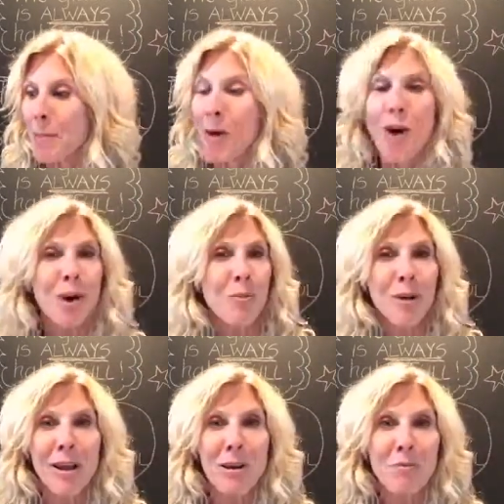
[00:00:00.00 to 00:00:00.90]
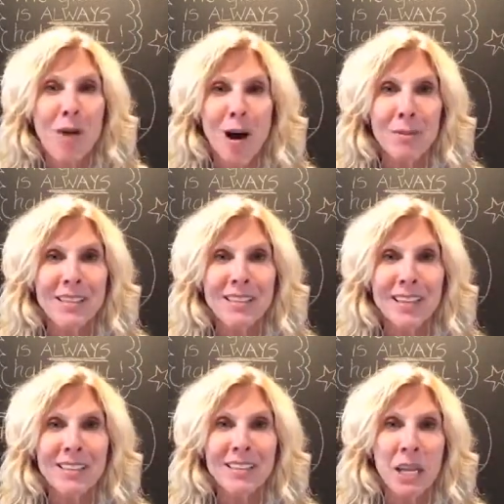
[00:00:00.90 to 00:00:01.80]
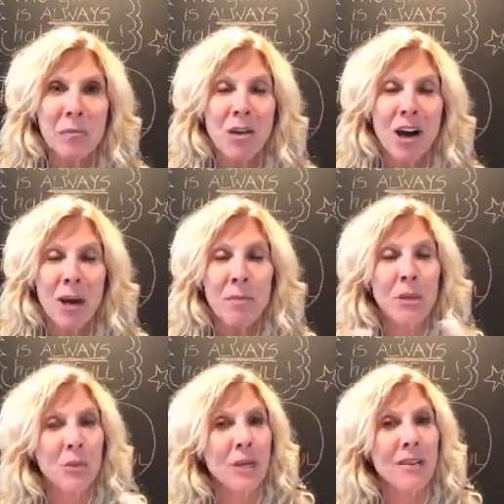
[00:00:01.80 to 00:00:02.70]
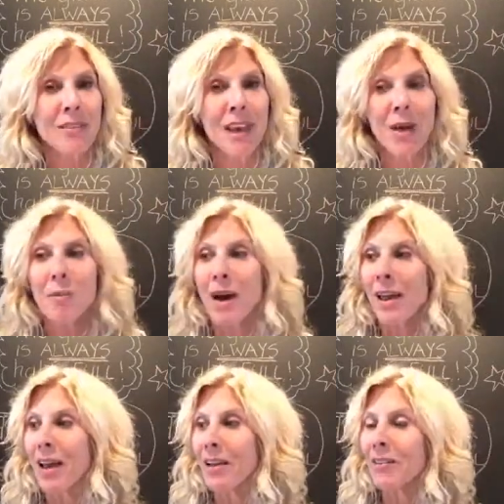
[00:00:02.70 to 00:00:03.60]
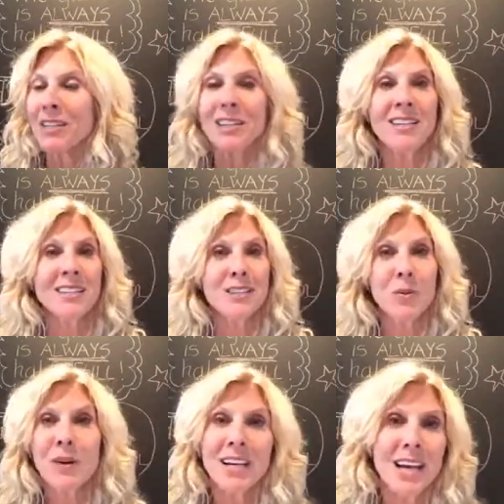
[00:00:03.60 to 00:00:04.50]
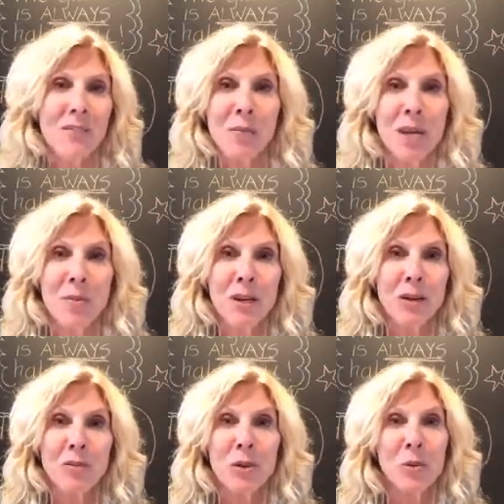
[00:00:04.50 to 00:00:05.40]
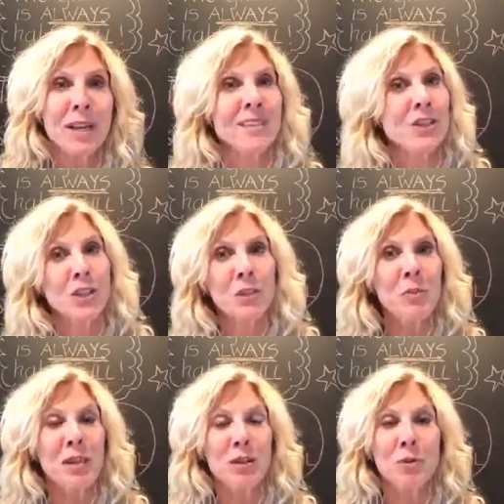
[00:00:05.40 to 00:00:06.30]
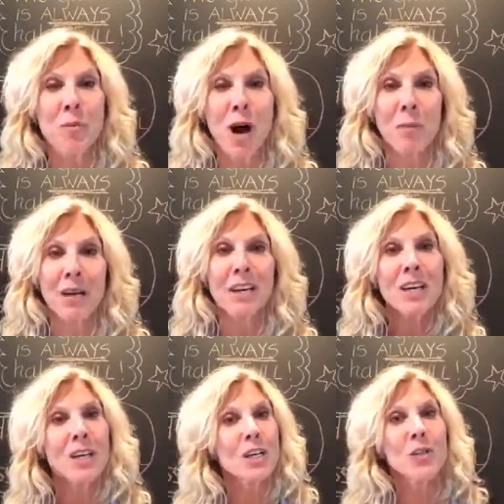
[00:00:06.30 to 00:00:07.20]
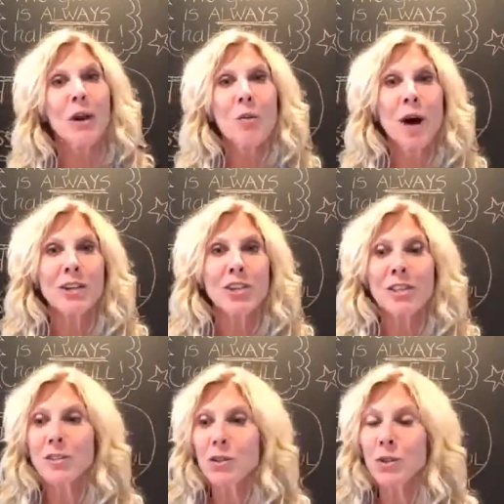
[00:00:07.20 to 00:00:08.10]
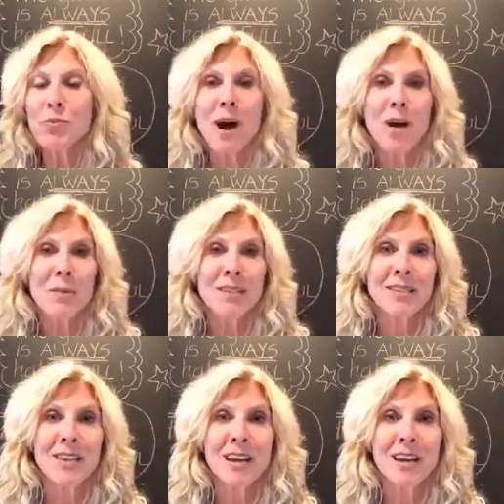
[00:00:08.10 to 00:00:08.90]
all brand new mamas at the same time, 3 of them. I have a niece that's going to have a baby in a few weeks, and she'll be a new mama. So I watch these new mamas